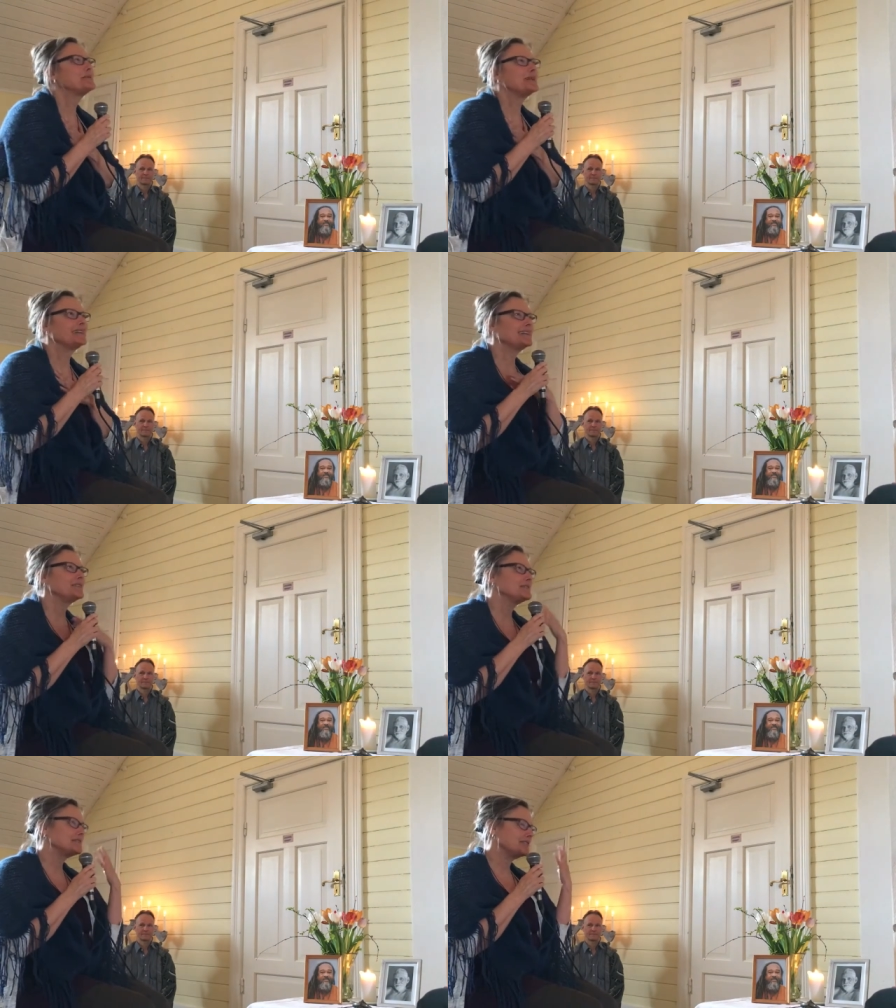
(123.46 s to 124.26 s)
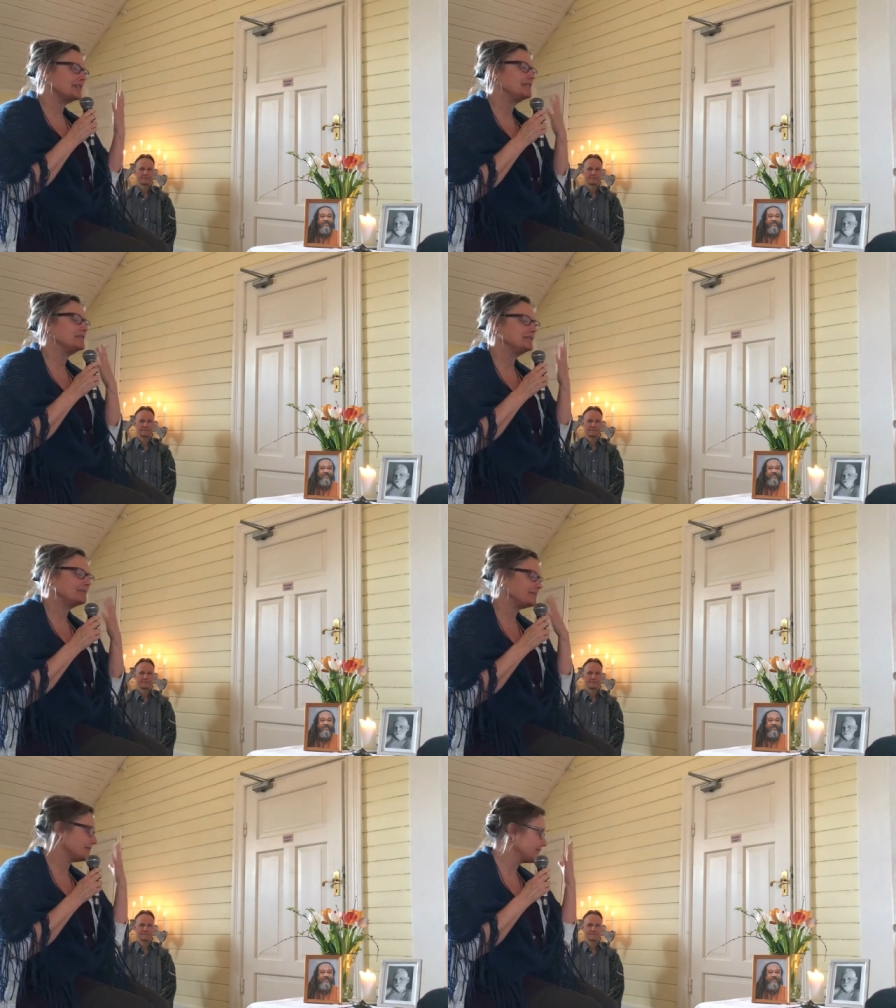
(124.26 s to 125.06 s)
but i also
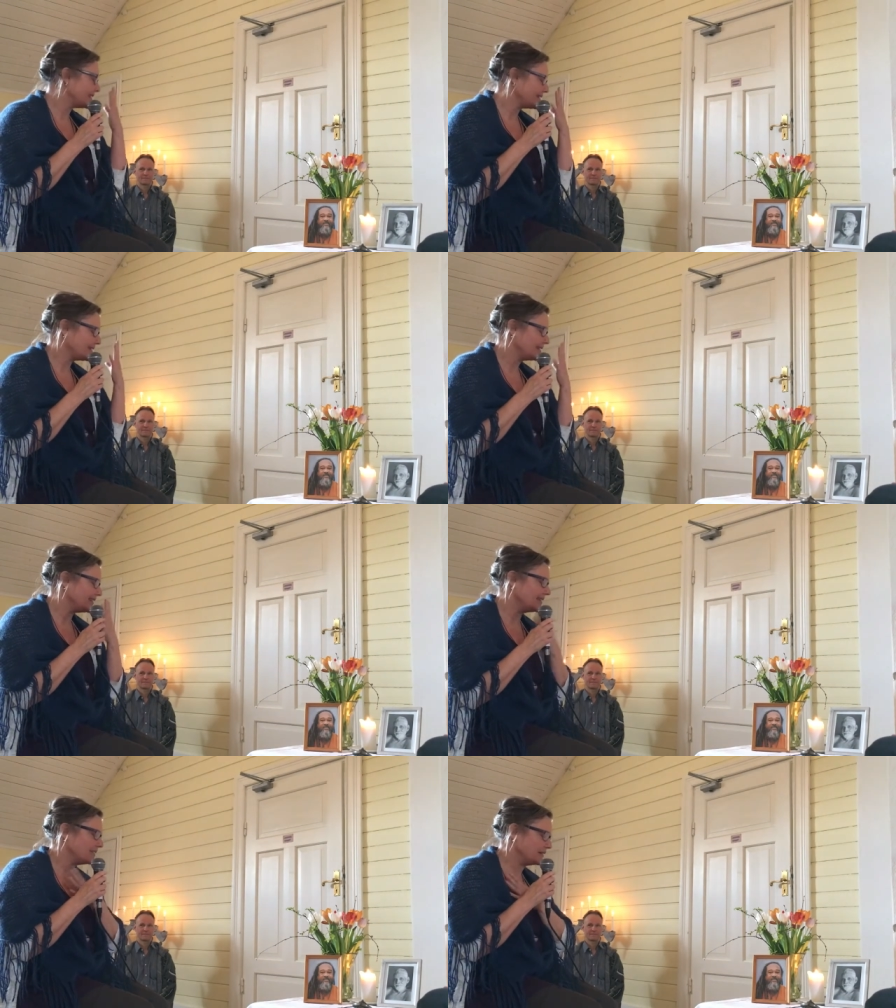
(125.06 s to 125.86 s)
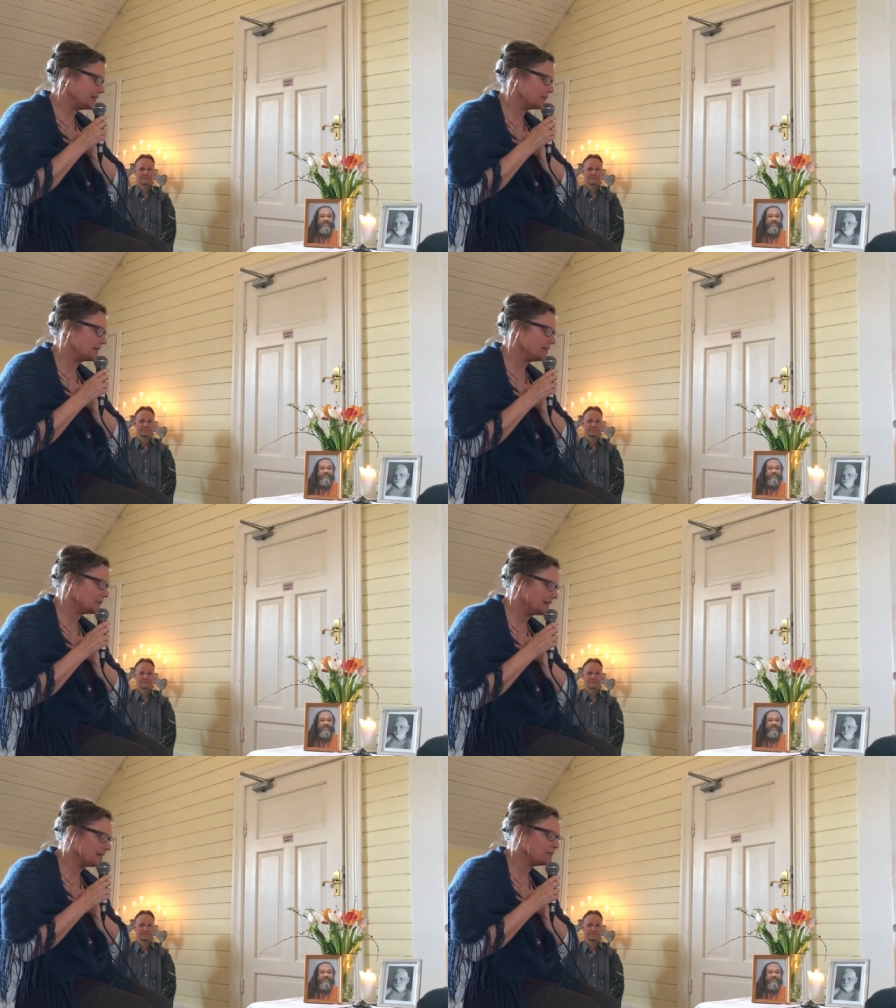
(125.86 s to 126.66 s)
in one
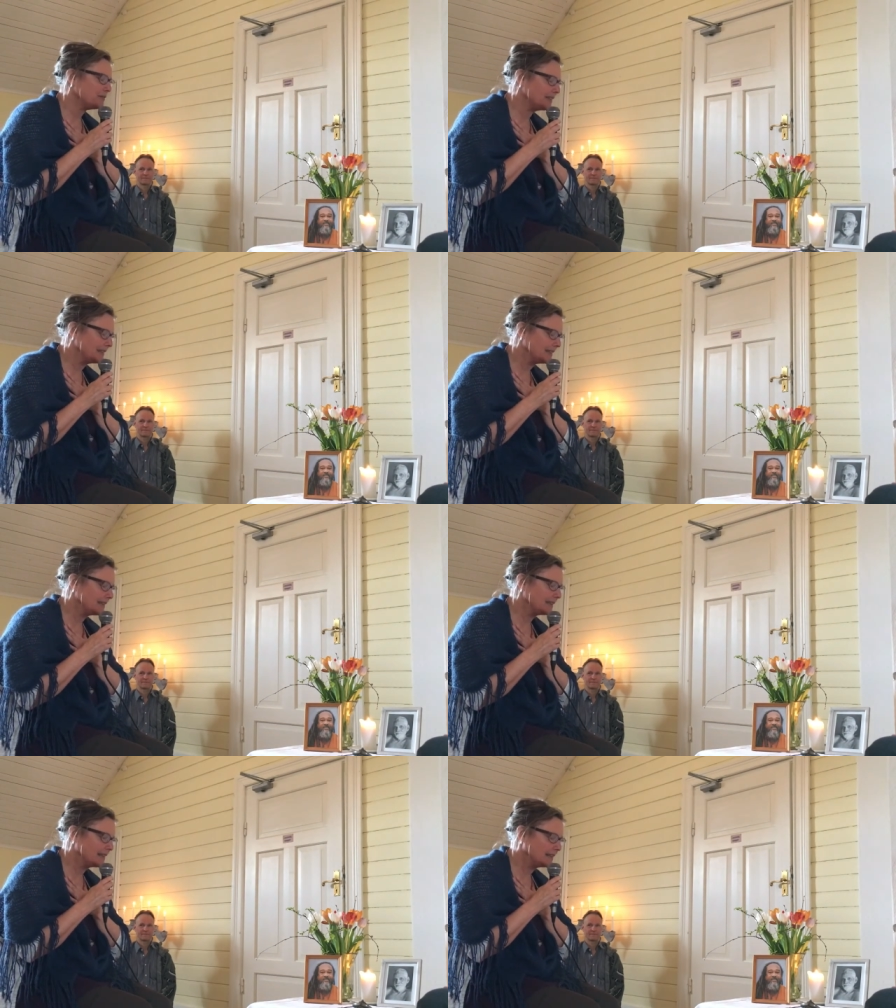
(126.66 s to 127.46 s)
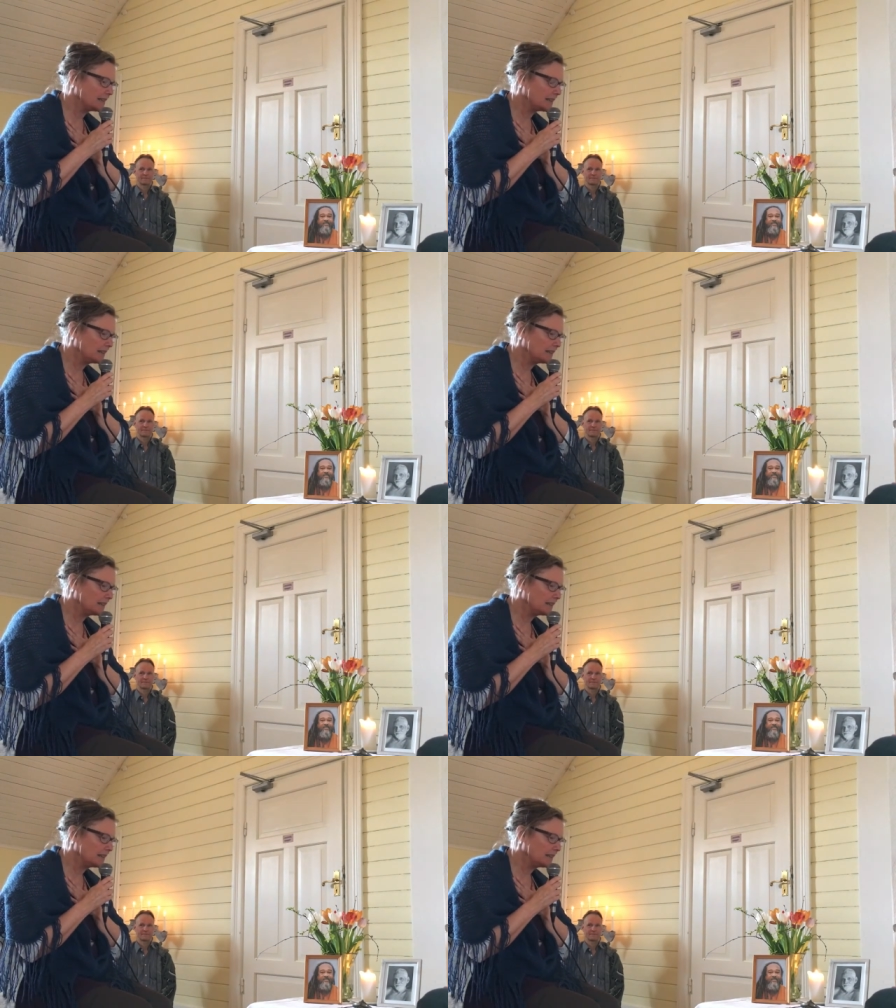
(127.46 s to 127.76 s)
way i feel it like